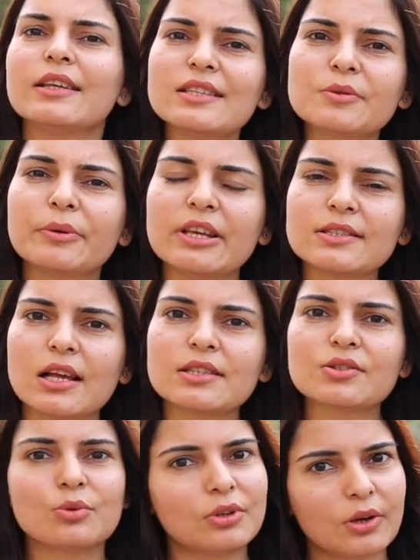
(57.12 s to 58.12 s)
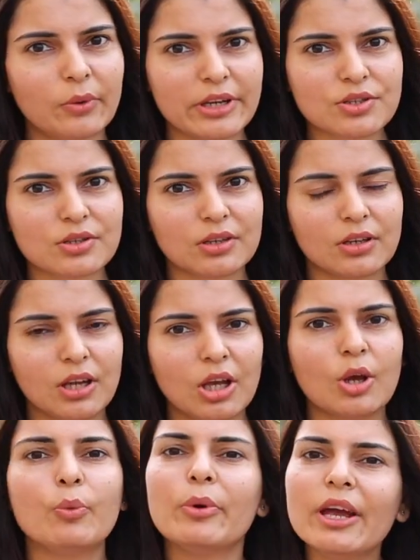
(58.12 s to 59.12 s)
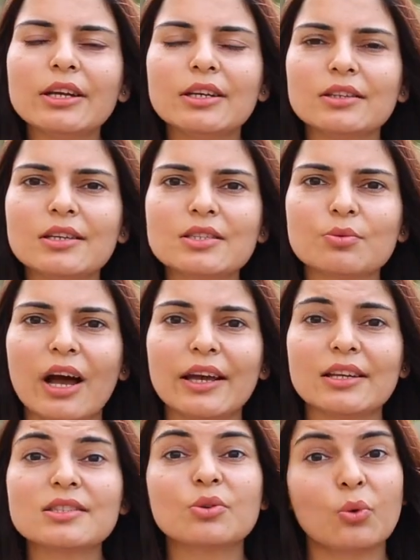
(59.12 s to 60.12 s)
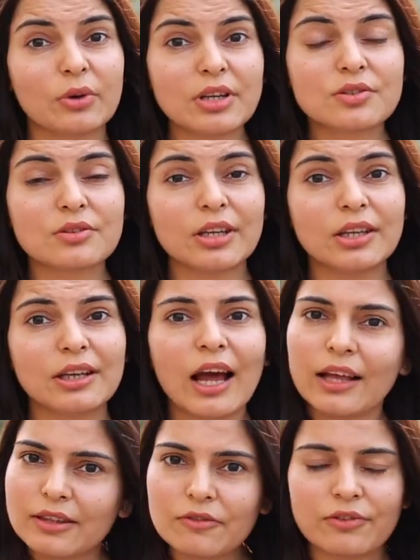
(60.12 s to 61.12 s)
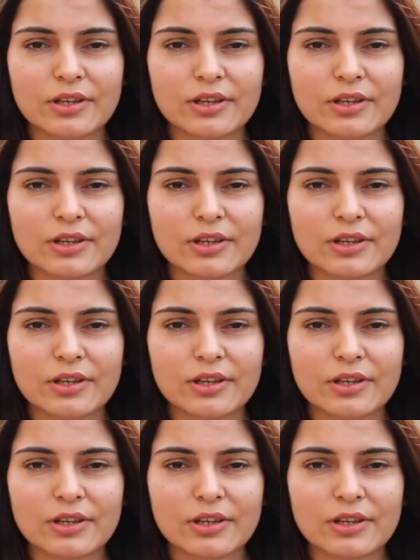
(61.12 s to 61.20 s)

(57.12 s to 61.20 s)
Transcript: This brings us to the question, where did this virus originate at the